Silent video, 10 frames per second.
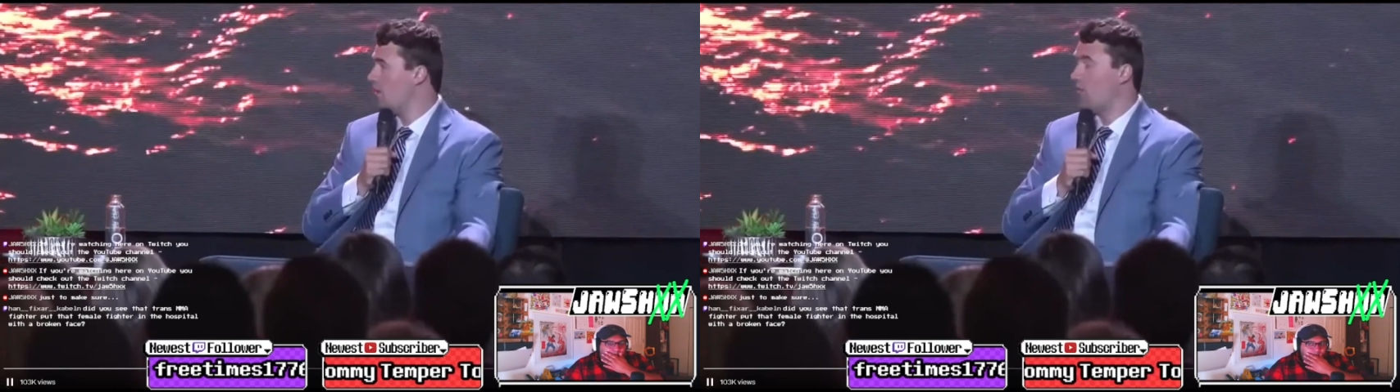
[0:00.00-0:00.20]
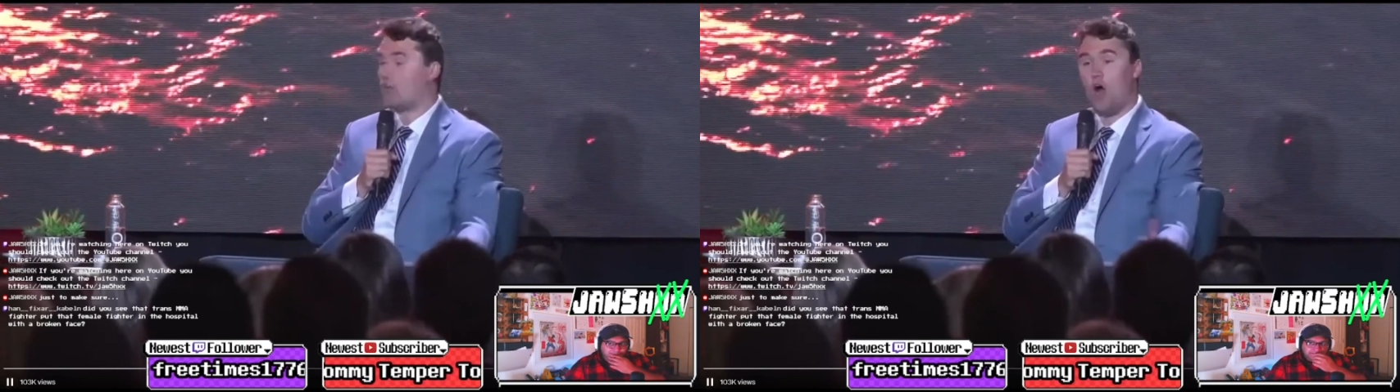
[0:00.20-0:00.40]

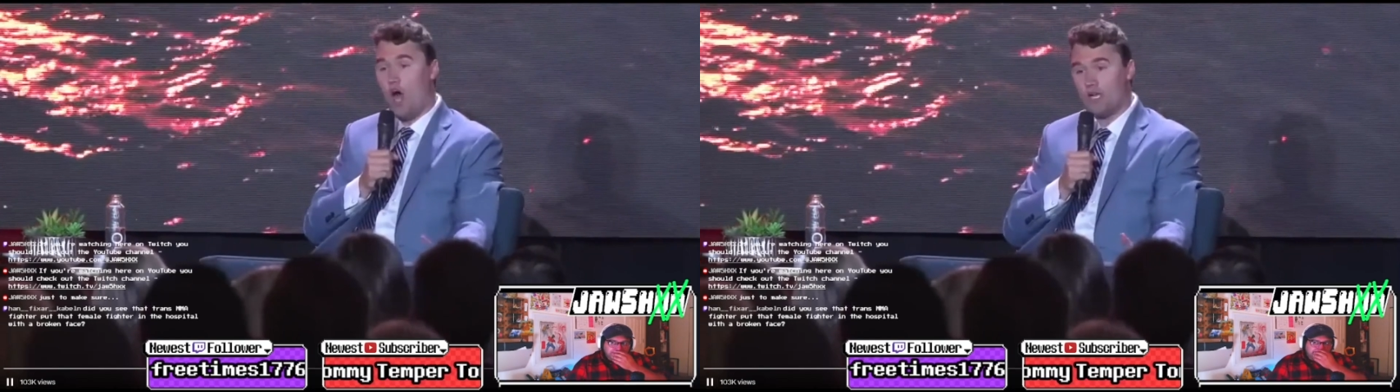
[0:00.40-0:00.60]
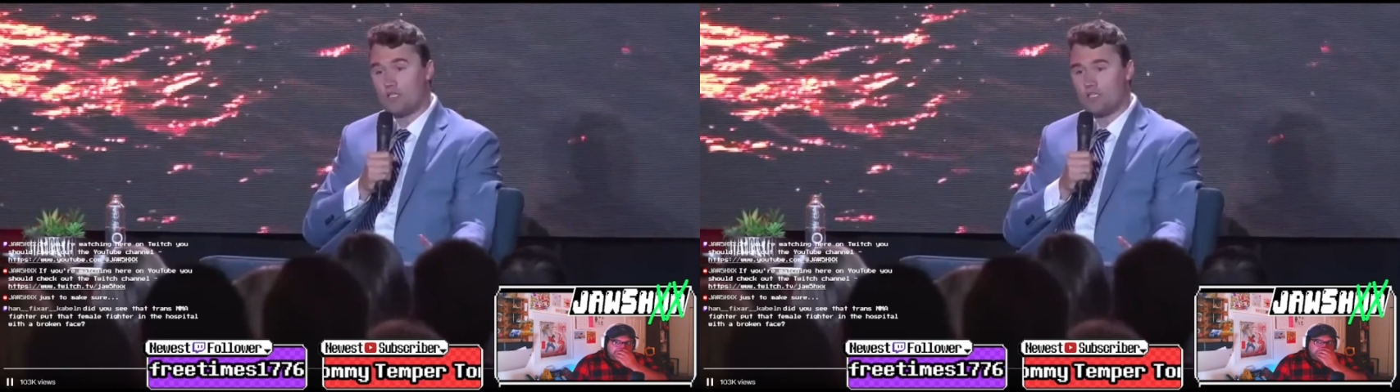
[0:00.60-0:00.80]
The
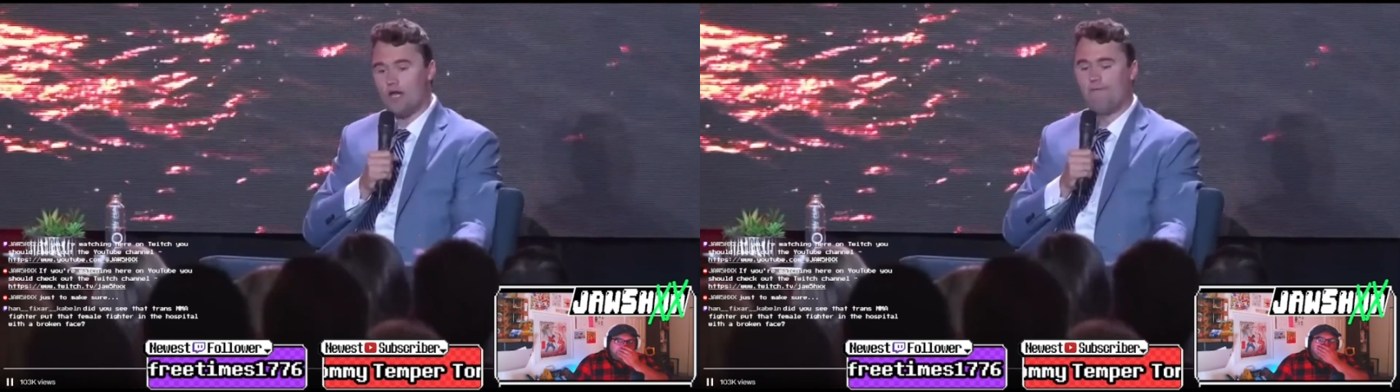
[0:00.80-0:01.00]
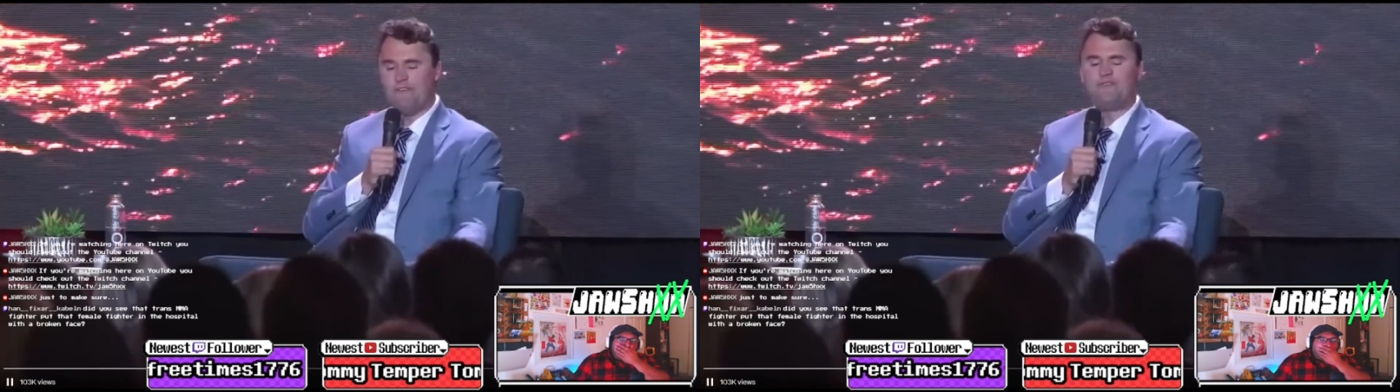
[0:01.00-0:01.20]
cost
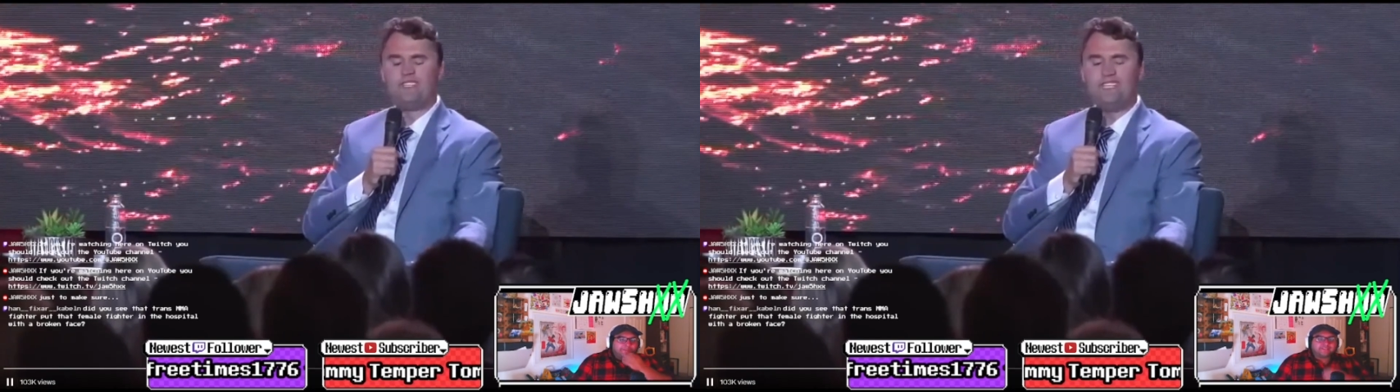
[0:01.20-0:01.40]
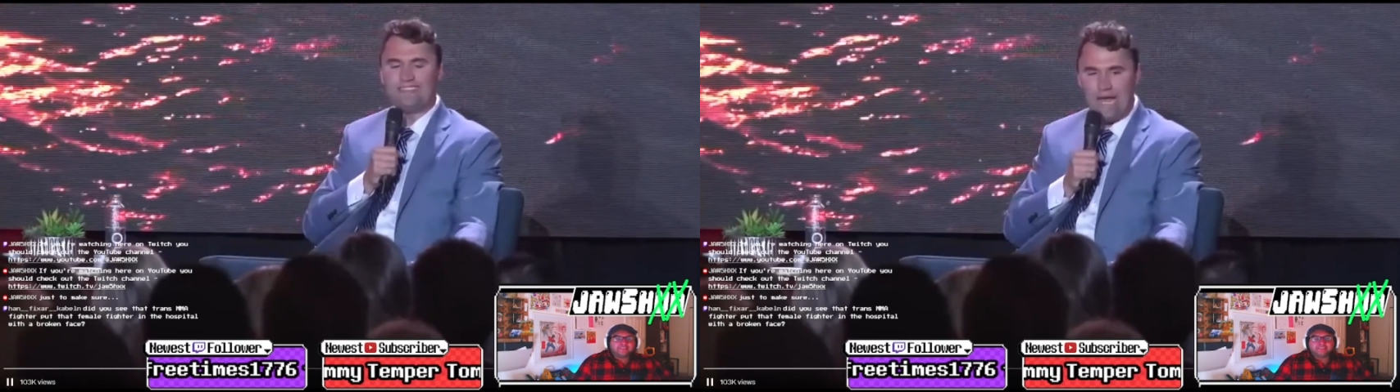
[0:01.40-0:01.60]
of
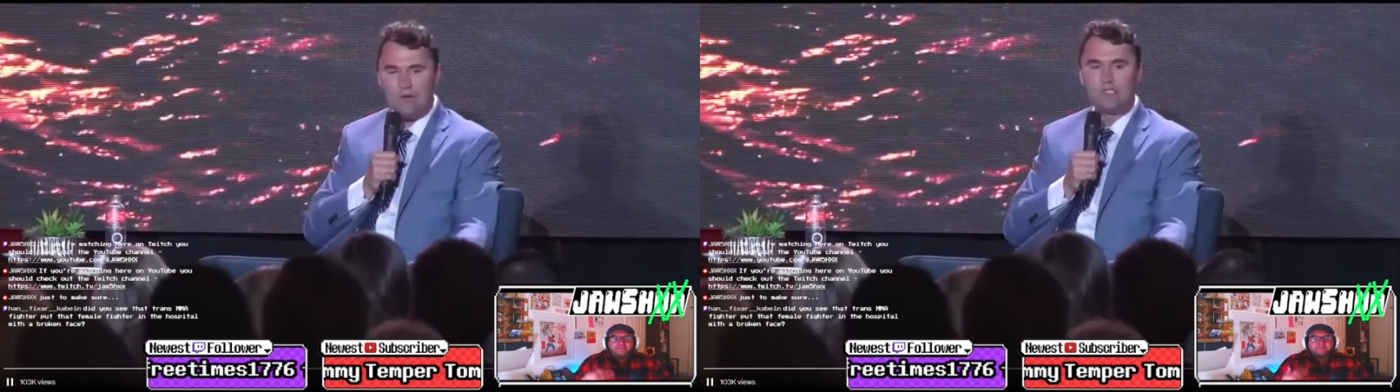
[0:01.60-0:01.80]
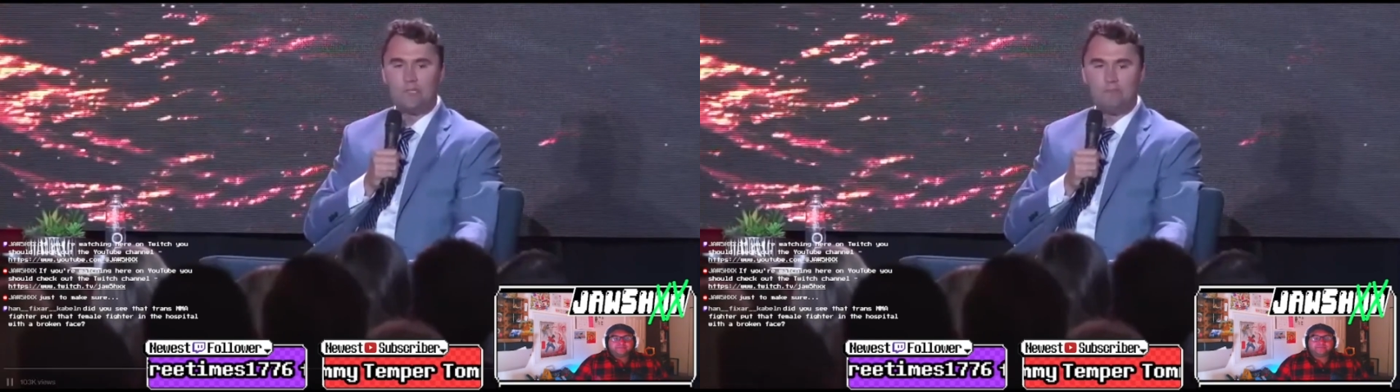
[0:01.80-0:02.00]

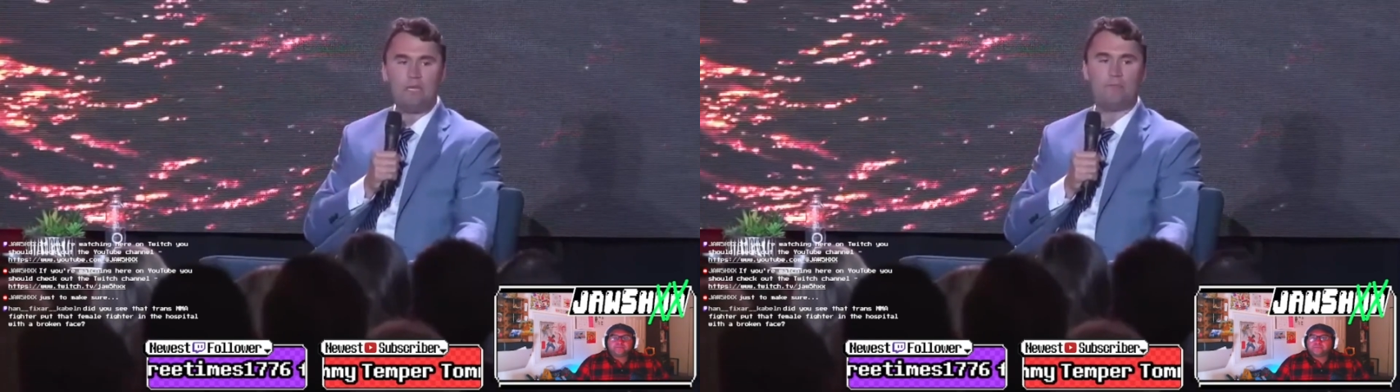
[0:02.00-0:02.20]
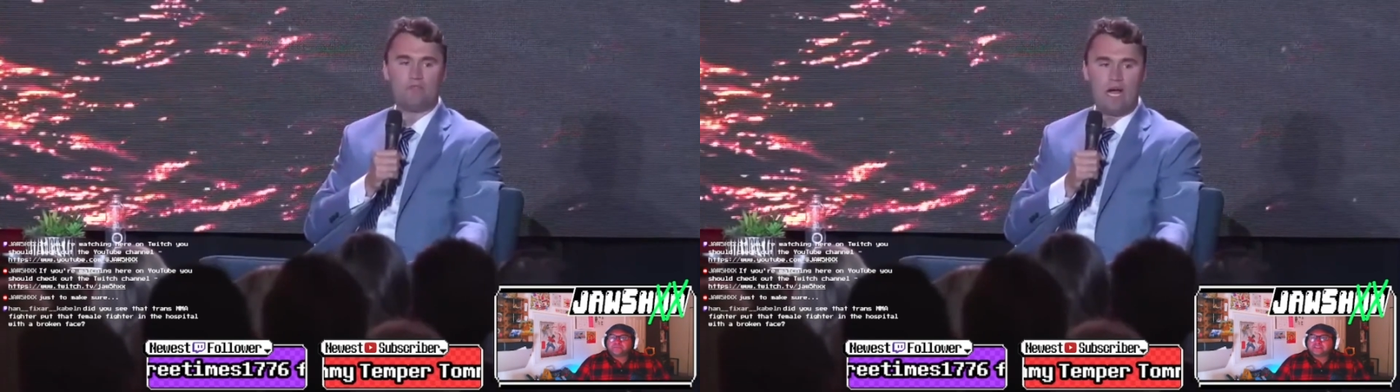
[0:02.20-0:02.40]
50,000
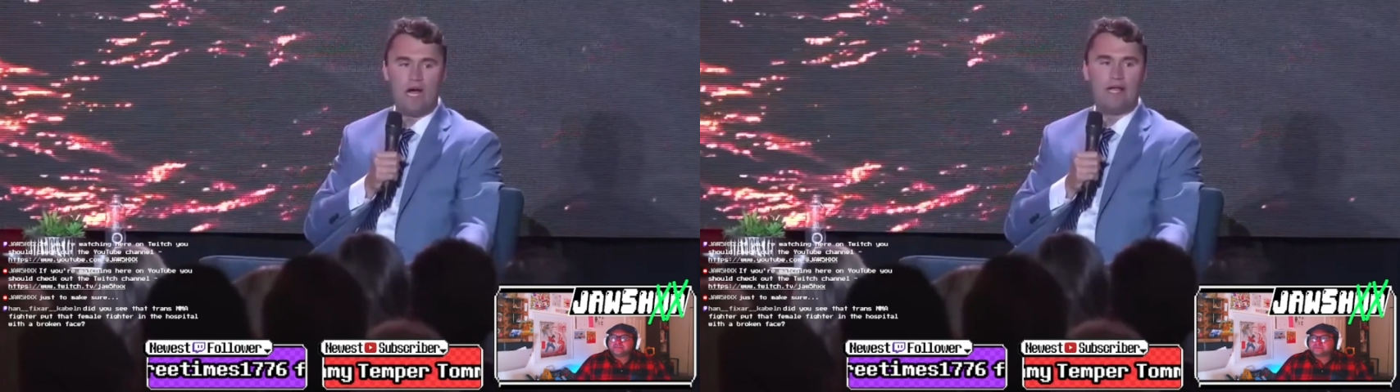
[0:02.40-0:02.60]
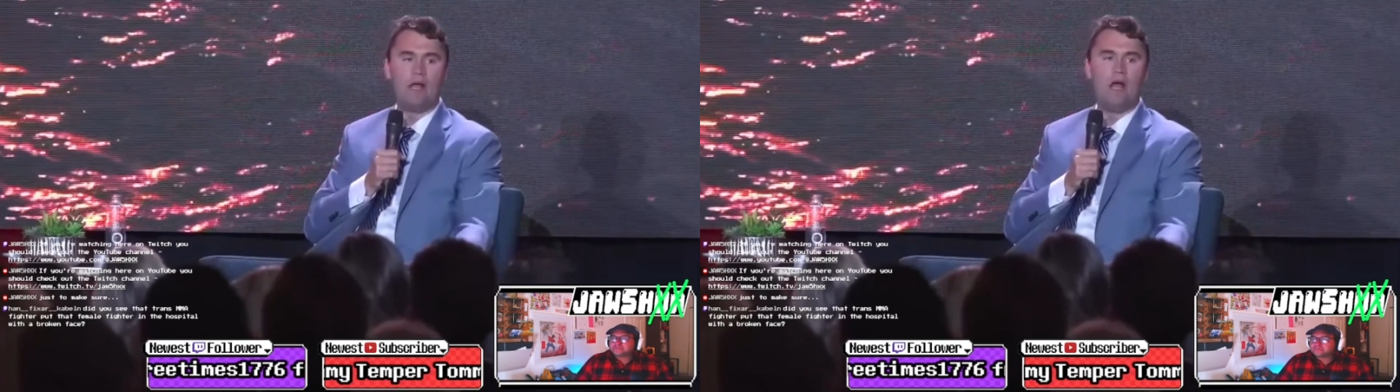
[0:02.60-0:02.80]
people dying